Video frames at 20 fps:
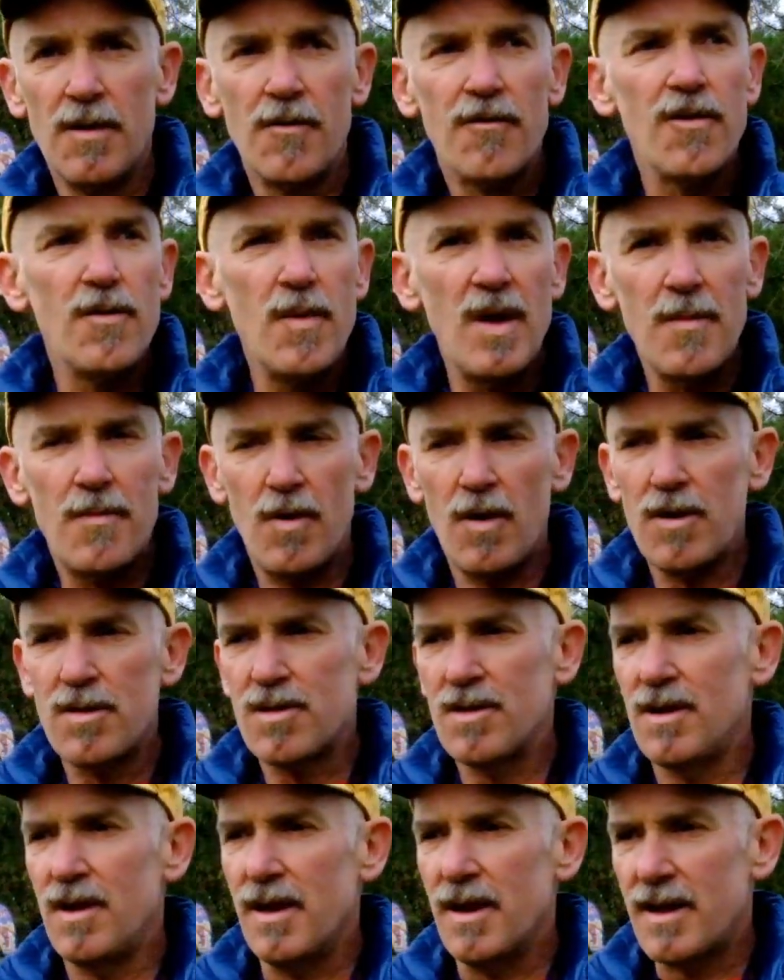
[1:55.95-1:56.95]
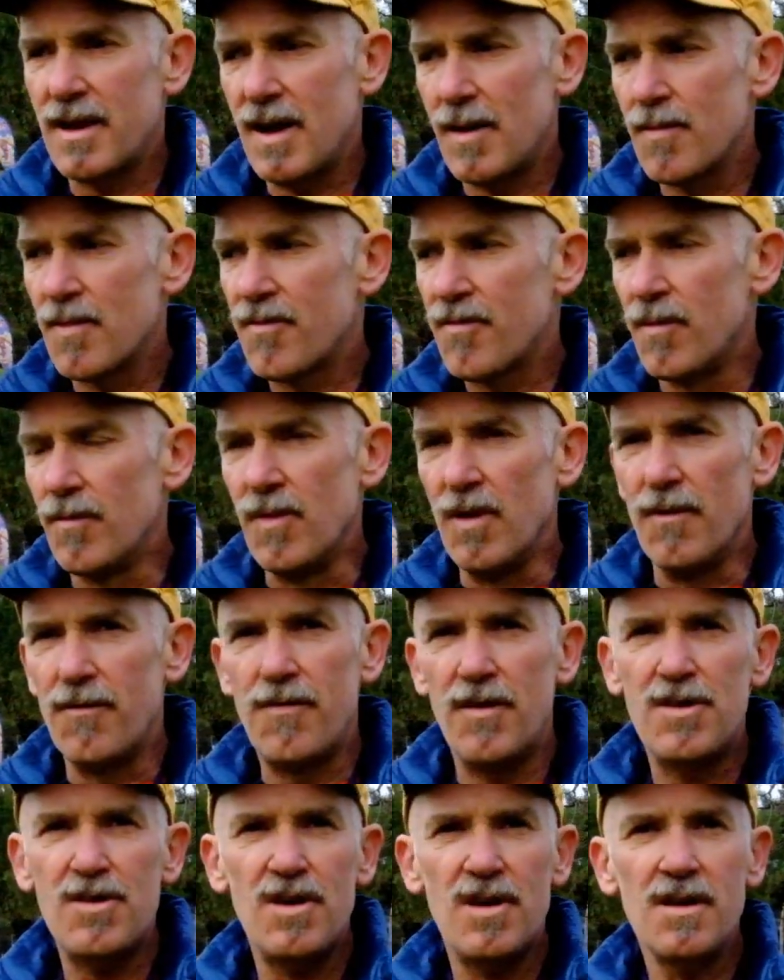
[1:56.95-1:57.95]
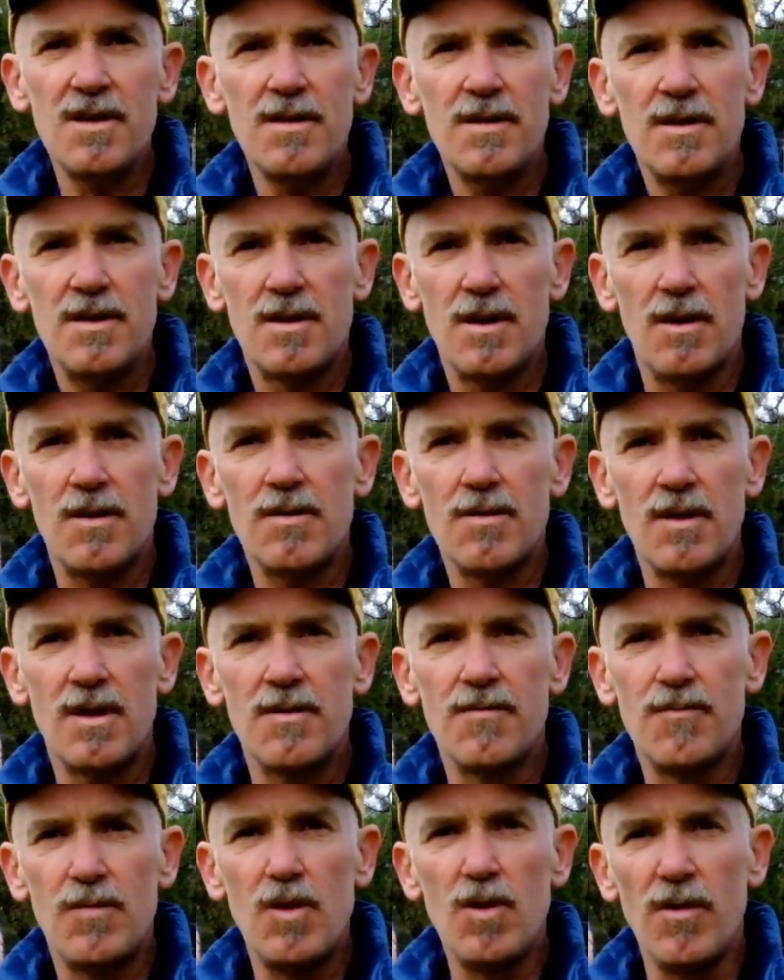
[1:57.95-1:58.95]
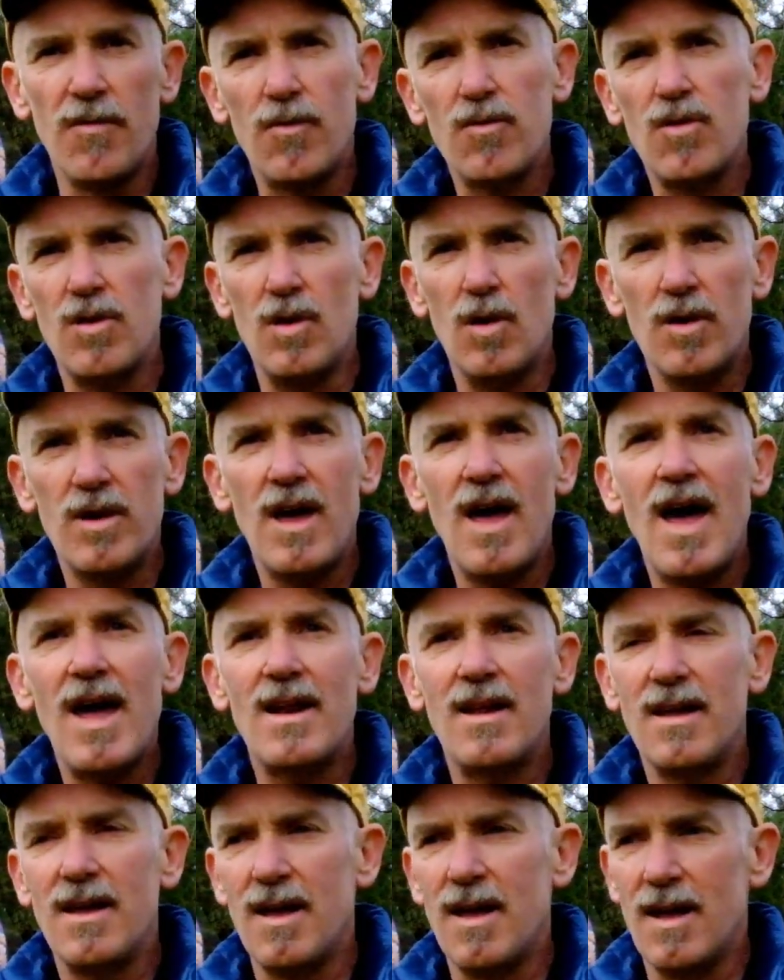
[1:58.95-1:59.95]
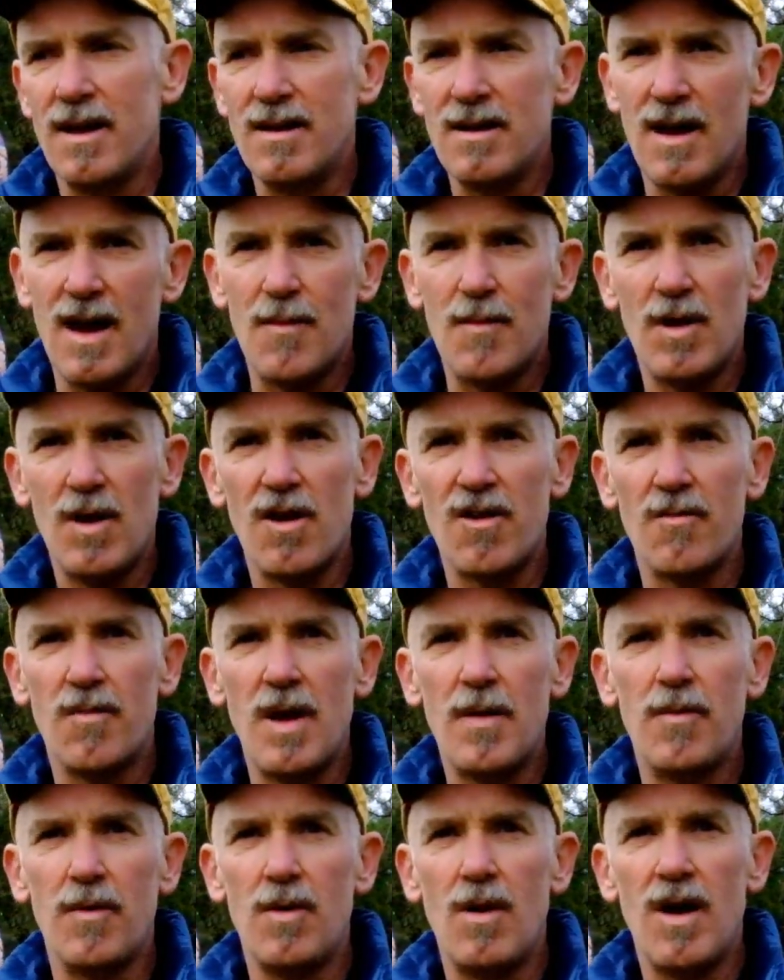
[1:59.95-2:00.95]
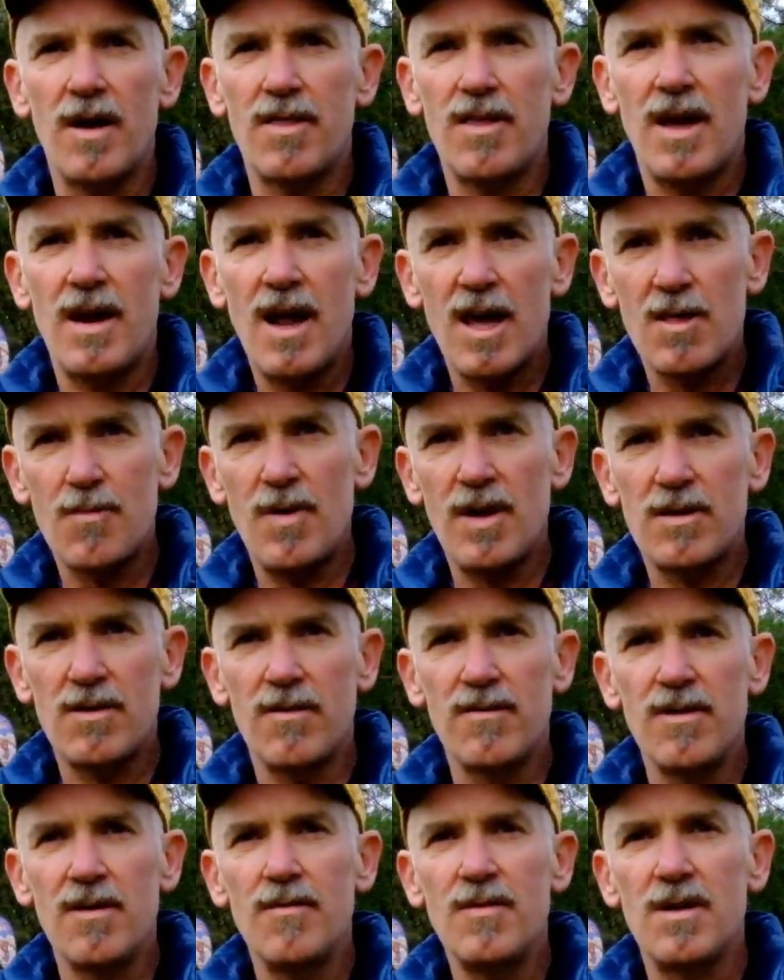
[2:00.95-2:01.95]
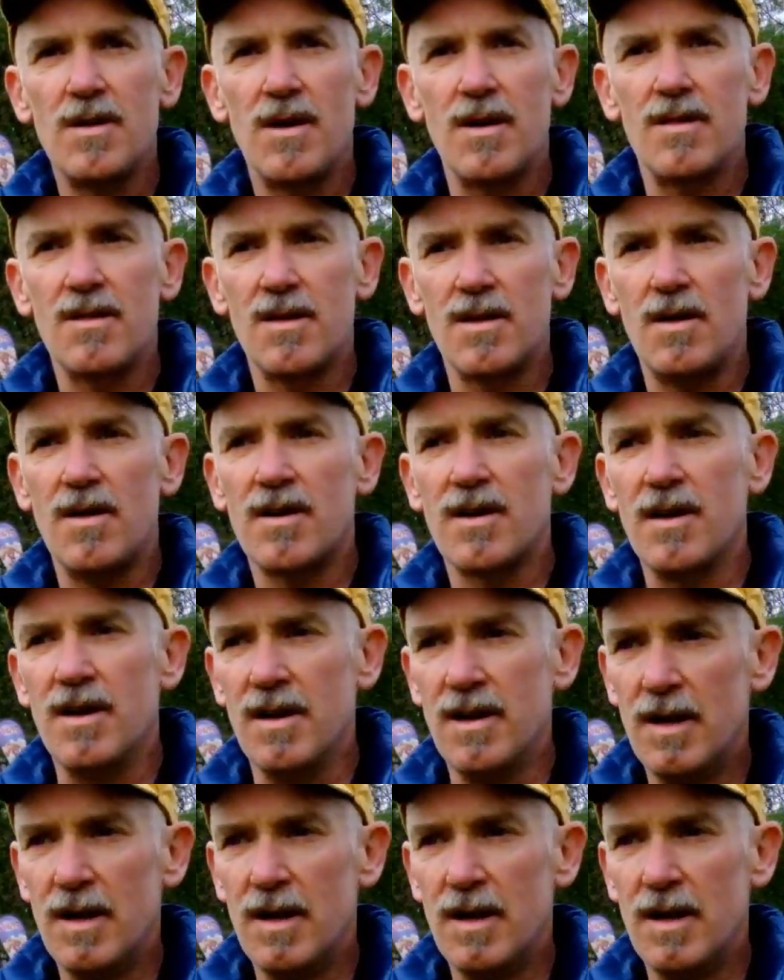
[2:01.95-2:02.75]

For me personally, it comes from the fishing. You know, they're beautiful to look at, and a lot of people like that aspect of them. You know, they're like a